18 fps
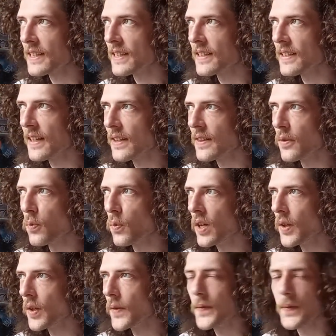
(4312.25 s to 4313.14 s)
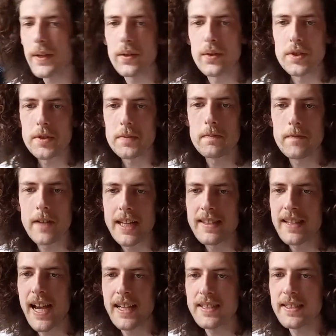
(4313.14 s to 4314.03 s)
and the world feels
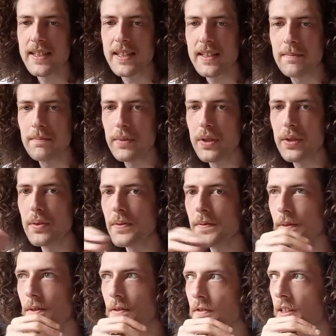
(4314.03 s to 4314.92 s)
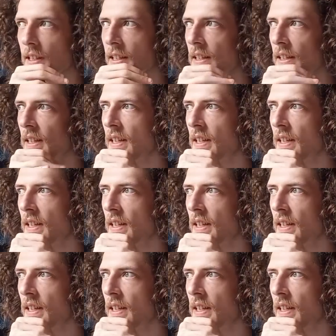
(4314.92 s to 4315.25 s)
fantastic and beautiful, right?